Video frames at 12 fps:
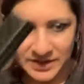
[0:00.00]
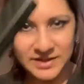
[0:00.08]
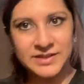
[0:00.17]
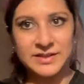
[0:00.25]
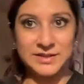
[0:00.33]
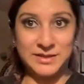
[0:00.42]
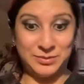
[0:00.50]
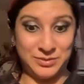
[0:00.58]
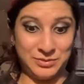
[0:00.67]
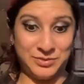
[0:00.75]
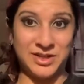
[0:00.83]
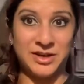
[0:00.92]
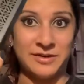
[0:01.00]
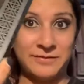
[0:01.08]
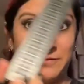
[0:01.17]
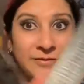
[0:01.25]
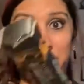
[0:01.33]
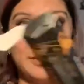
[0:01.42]
this is what we got
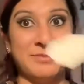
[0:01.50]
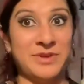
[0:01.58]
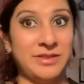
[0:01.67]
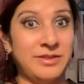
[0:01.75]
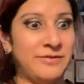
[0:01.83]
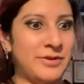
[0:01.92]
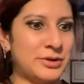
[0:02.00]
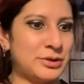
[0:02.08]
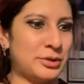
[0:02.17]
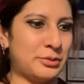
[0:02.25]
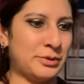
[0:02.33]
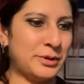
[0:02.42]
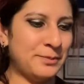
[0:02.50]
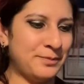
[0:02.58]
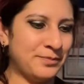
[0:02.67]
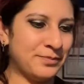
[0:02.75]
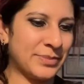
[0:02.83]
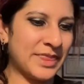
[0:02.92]
for the month of October.
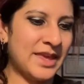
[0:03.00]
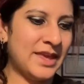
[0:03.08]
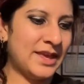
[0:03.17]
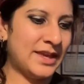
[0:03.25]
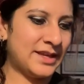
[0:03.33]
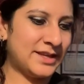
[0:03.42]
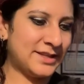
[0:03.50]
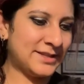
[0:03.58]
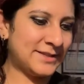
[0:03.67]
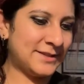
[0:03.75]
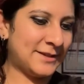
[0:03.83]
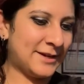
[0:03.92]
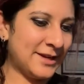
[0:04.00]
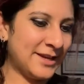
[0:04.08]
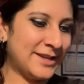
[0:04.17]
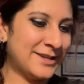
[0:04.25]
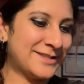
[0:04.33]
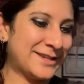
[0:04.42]
And it is a lot,
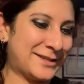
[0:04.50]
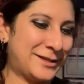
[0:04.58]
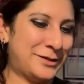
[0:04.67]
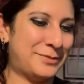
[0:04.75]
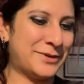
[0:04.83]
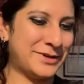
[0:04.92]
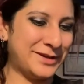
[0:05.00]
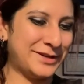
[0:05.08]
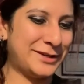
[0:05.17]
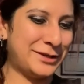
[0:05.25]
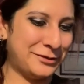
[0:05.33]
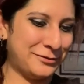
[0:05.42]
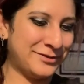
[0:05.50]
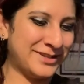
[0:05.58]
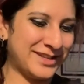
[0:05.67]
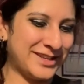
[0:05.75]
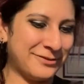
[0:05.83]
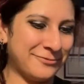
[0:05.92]
and it's actually pretty cute,
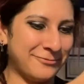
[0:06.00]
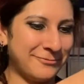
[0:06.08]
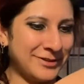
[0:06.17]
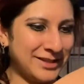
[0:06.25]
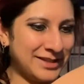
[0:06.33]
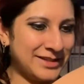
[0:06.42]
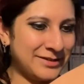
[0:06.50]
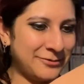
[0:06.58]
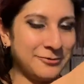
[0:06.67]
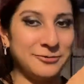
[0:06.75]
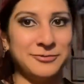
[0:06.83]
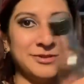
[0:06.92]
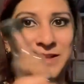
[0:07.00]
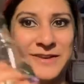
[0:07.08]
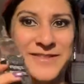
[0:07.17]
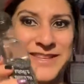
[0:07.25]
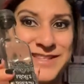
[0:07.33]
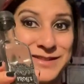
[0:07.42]
and I really do
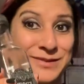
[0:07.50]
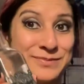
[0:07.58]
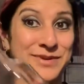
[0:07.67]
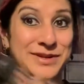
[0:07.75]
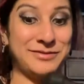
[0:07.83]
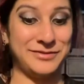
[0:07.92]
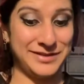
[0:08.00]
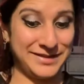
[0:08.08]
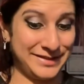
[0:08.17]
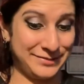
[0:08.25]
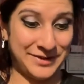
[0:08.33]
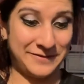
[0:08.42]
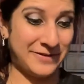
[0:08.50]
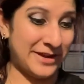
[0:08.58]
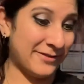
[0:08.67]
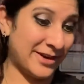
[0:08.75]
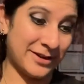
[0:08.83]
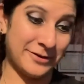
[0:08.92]
love this bottle. This is my
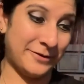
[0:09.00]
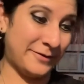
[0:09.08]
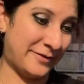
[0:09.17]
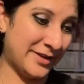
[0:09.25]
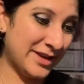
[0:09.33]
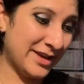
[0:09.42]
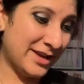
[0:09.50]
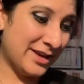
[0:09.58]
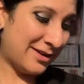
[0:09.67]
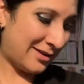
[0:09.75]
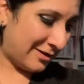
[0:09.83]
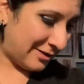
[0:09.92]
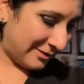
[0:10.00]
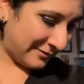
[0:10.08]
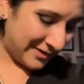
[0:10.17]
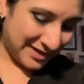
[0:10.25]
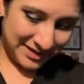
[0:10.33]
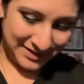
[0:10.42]
favorite out of all of
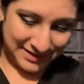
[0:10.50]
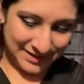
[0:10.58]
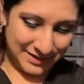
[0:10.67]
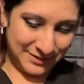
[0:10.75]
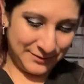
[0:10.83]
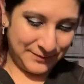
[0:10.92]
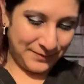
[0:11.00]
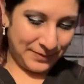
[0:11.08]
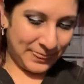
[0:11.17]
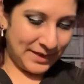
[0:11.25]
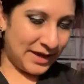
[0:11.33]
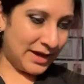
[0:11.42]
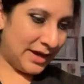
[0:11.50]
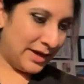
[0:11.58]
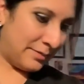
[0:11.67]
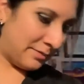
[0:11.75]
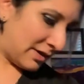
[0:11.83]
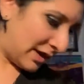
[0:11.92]
this.
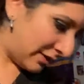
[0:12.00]
And